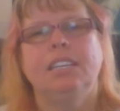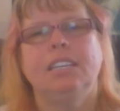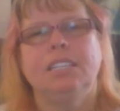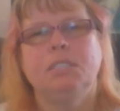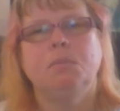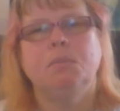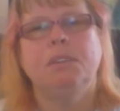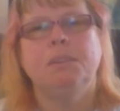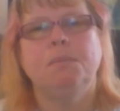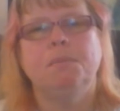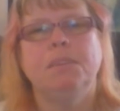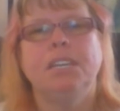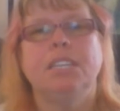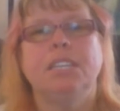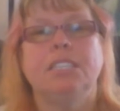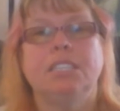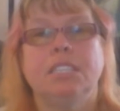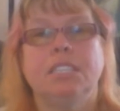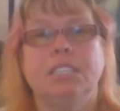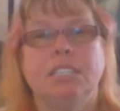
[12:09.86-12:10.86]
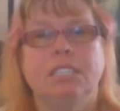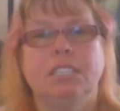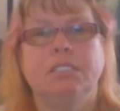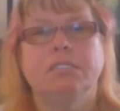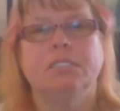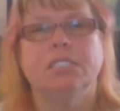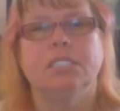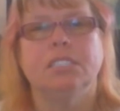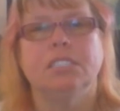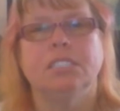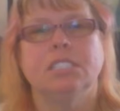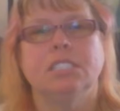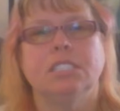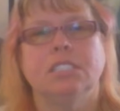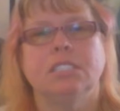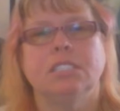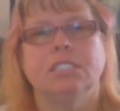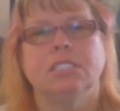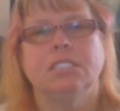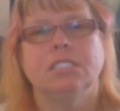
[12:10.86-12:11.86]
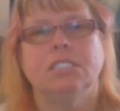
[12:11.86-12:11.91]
is what makes the difference.